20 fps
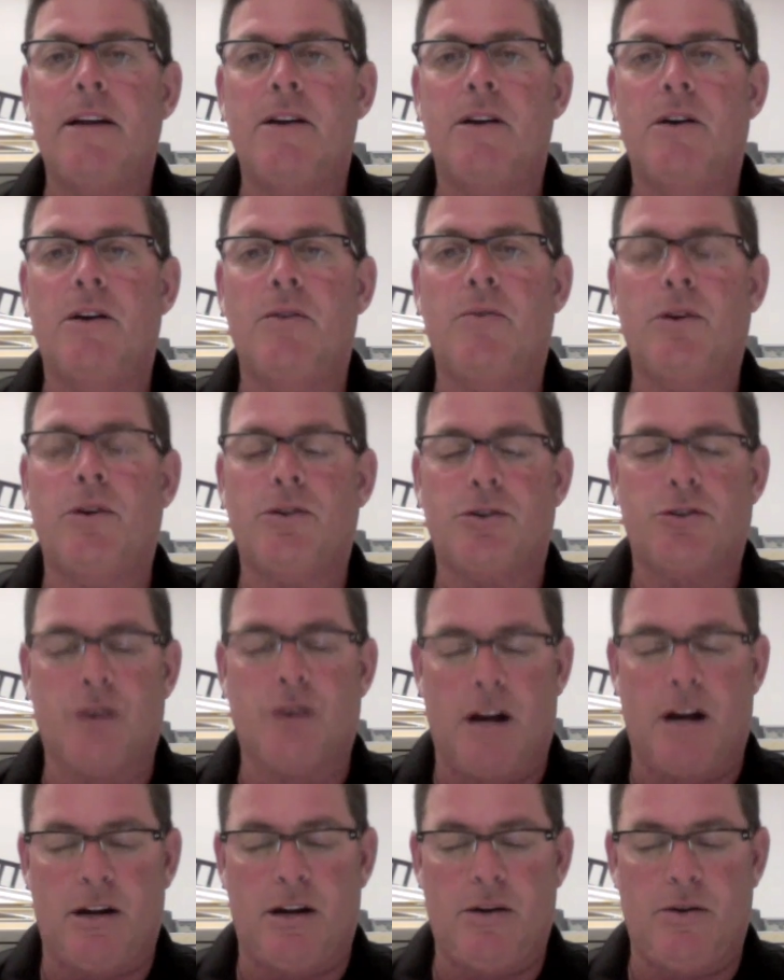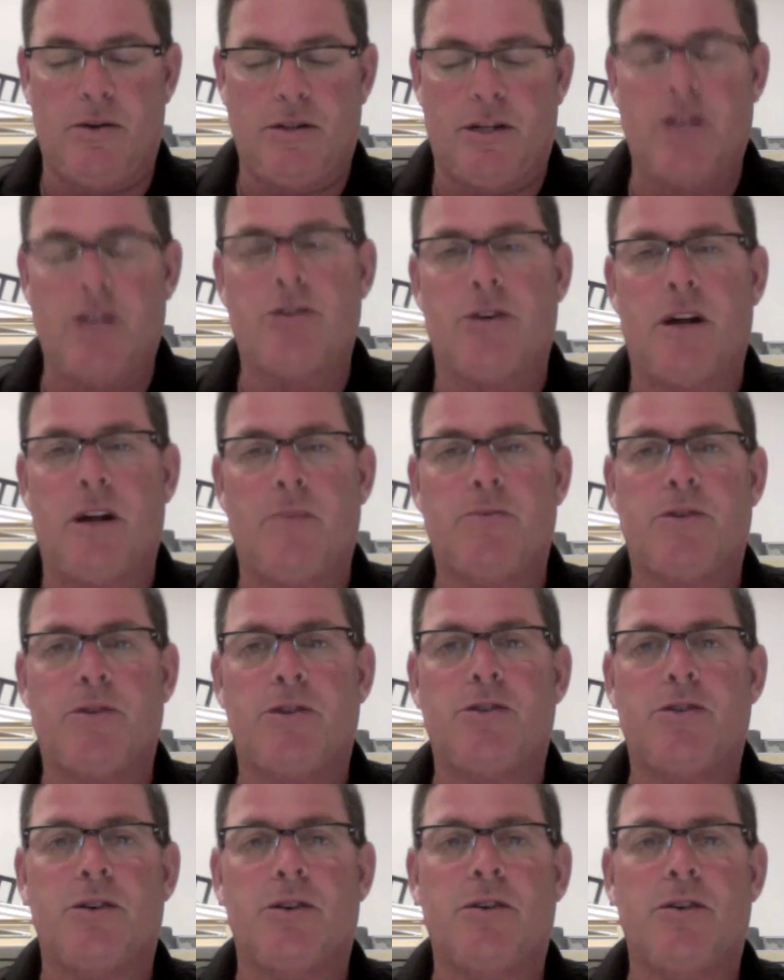What you're trying to do is get your
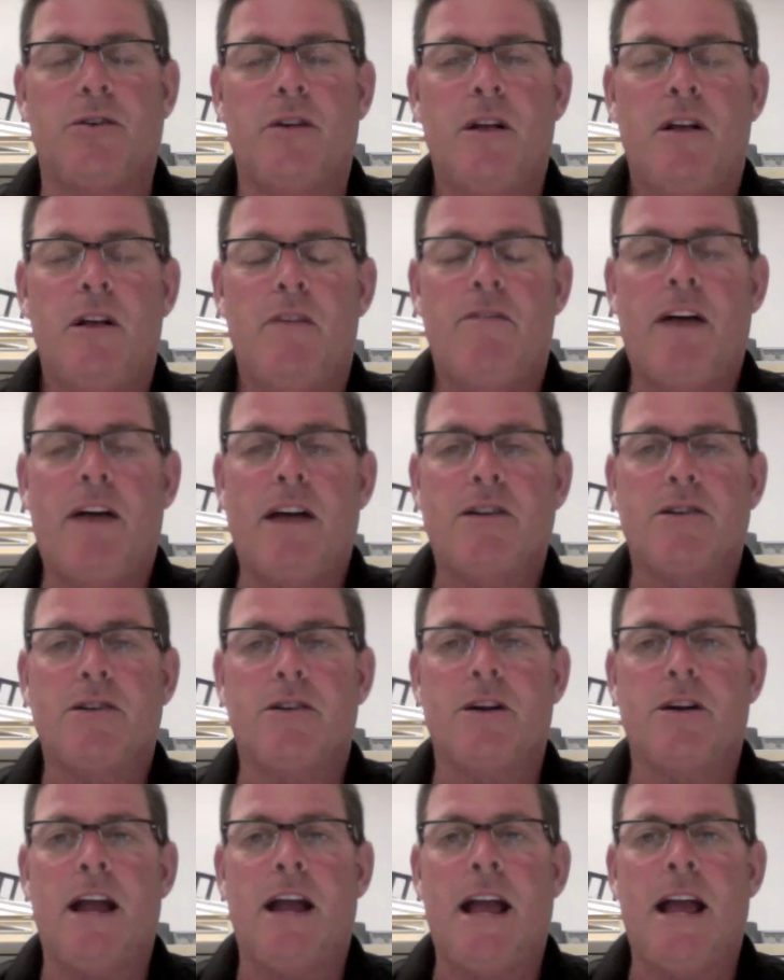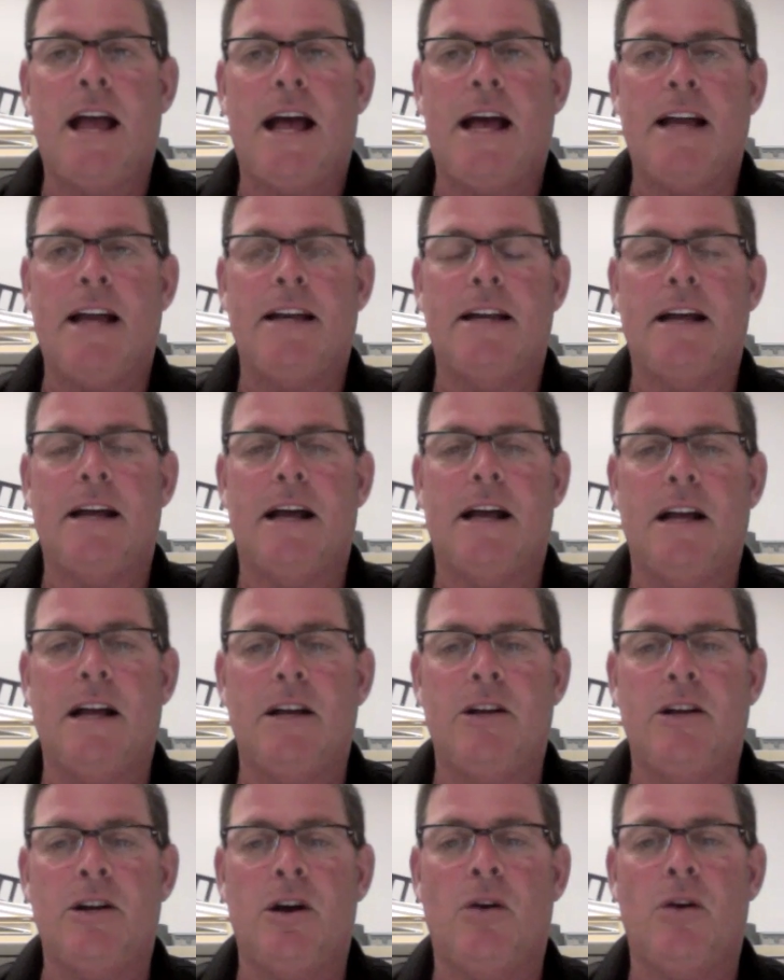hips to turn faster. And,
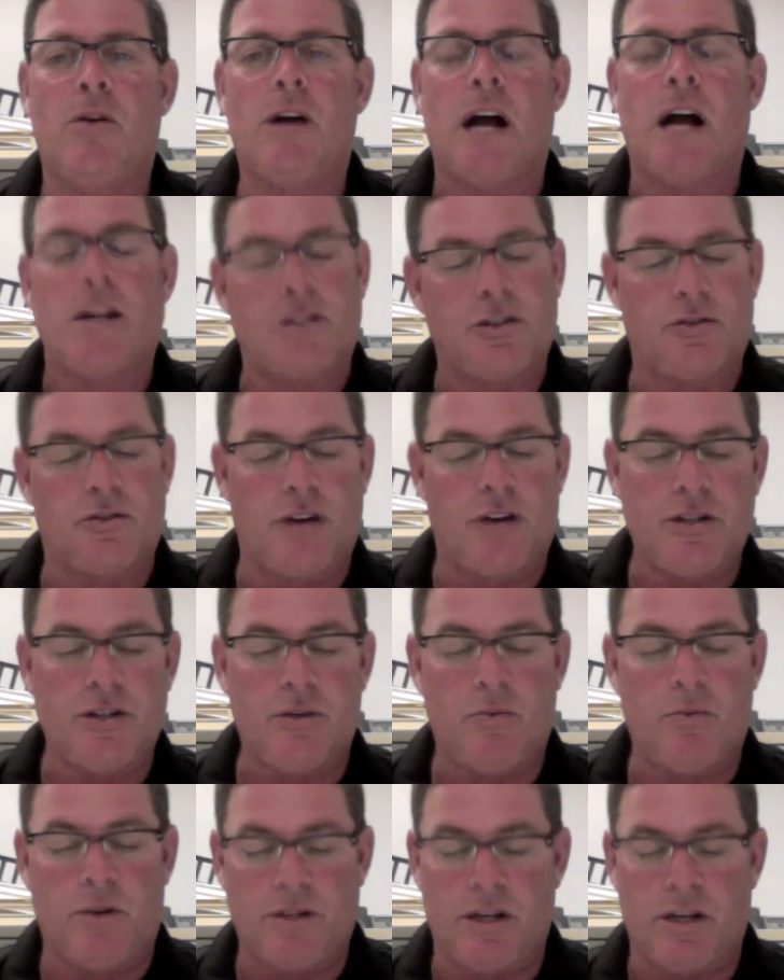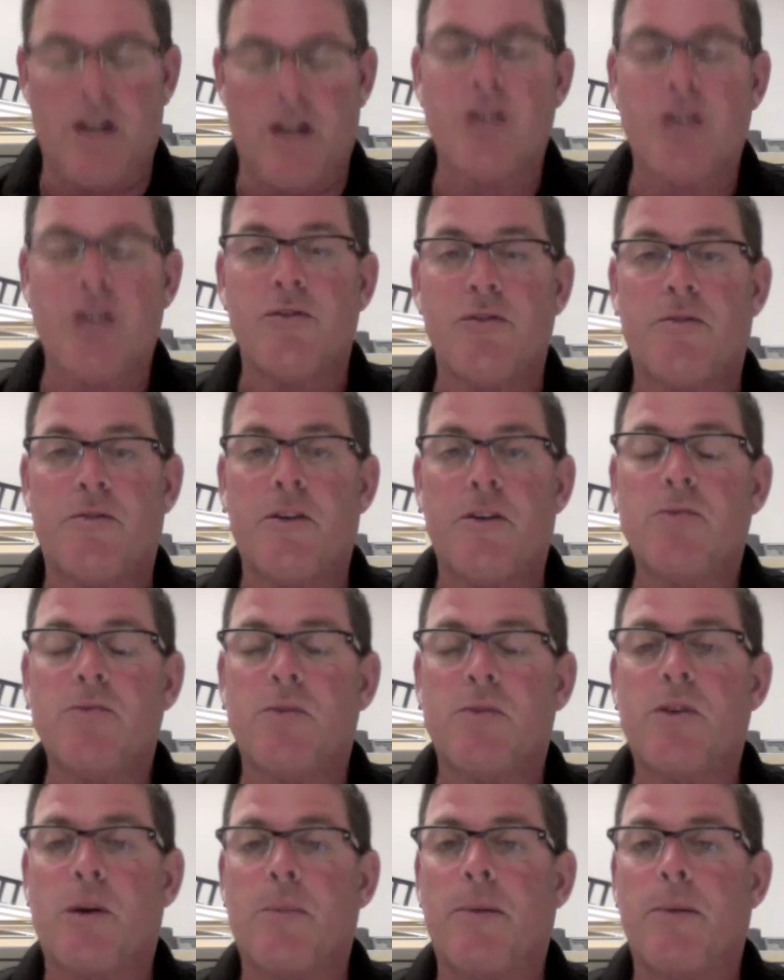concentration was an issue for
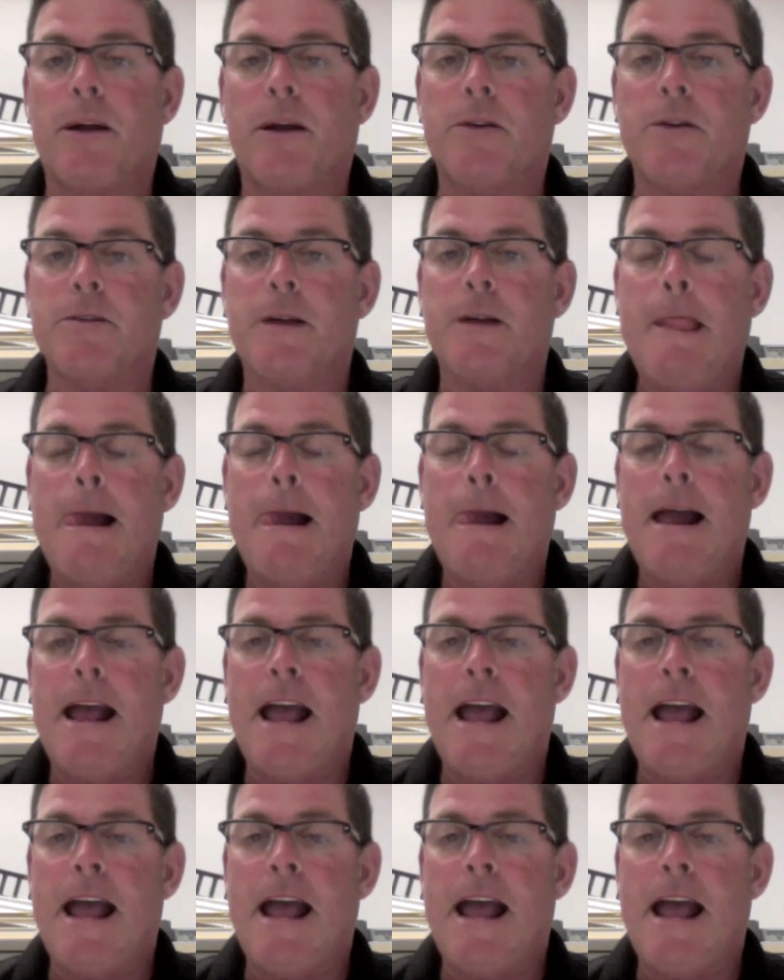us with our players.